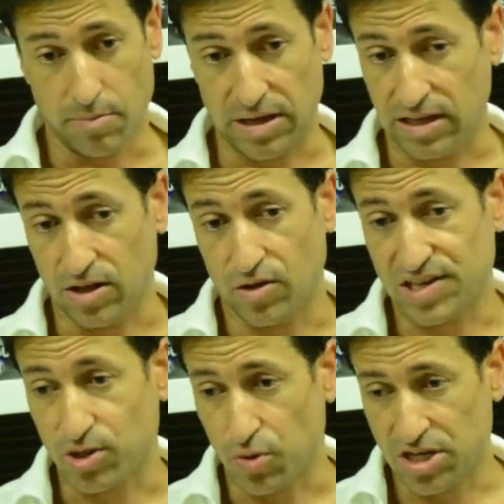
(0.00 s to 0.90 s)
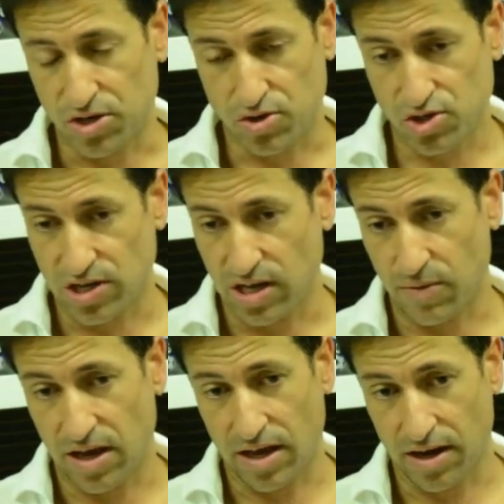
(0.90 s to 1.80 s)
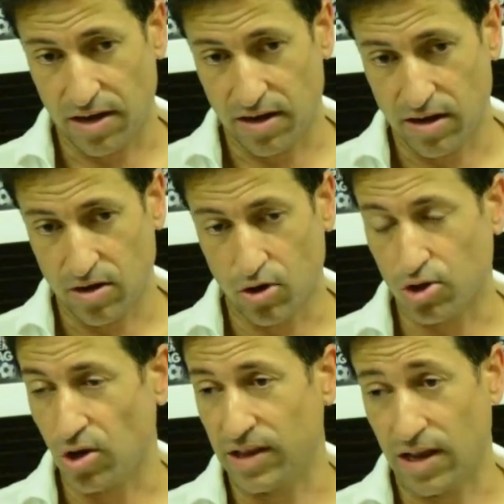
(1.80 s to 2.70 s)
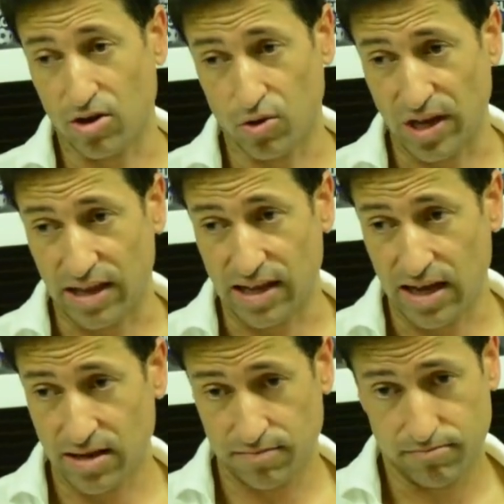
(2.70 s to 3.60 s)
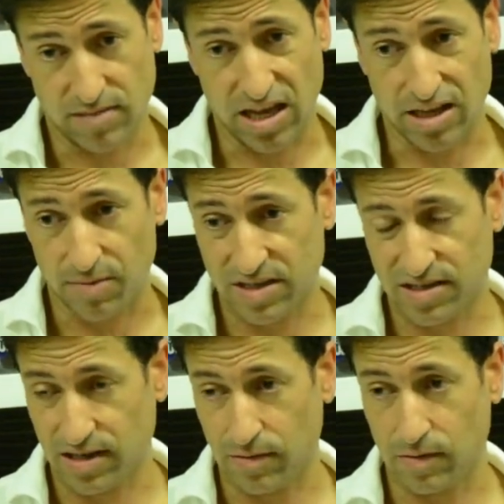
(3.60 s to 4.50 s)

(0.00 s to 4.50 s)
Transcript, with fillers: But in the other situations, even controlling their counter-attack, they are the best team